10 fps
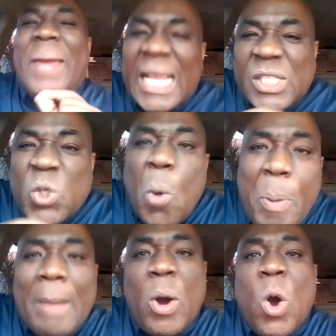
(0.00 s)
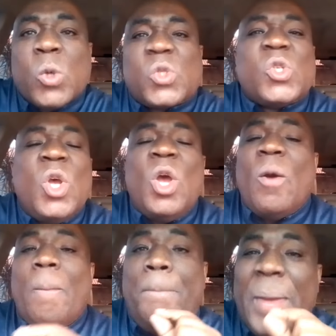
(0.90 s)
Big super house.
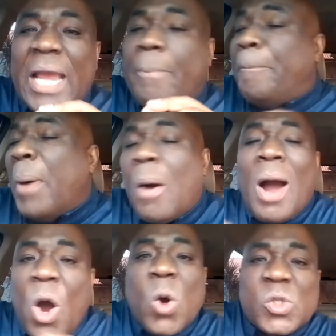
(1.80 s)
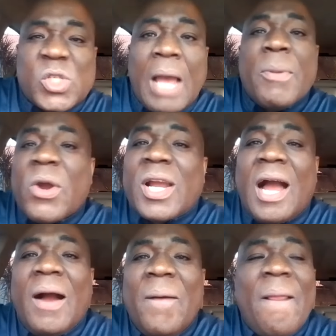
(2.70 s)
Big powerhouse
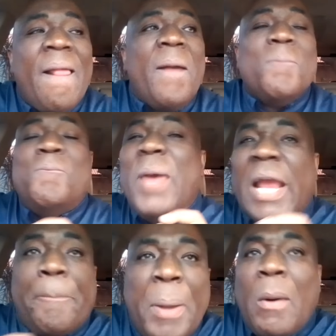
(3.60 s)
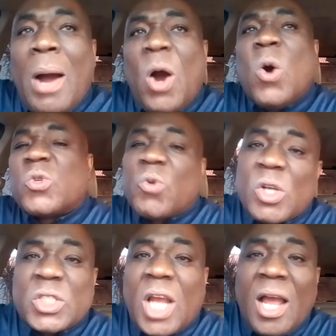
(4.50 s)
America, big powerhouse
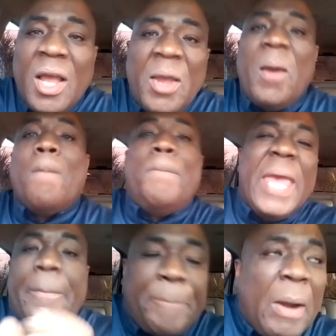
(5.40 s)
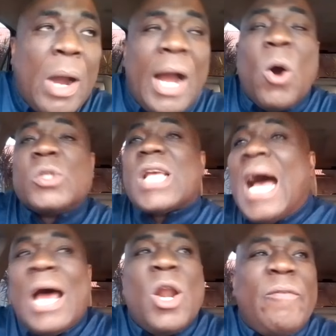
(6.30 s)
Russia, big powerhouse
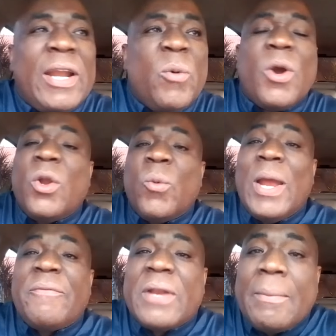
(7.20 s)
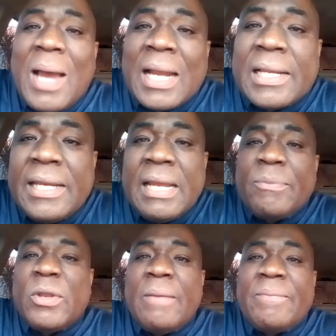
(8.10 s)
all over the world. When for them athlete
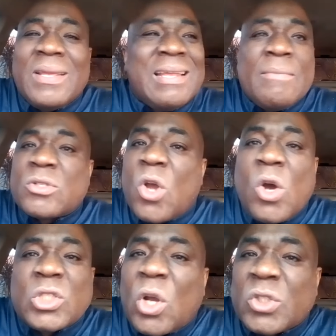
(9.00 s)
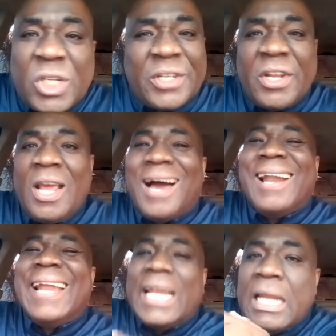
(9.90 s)
them do them thing, them just hush it
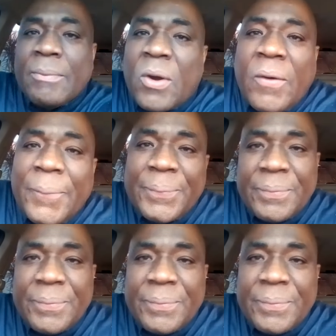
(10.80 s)
and let them go.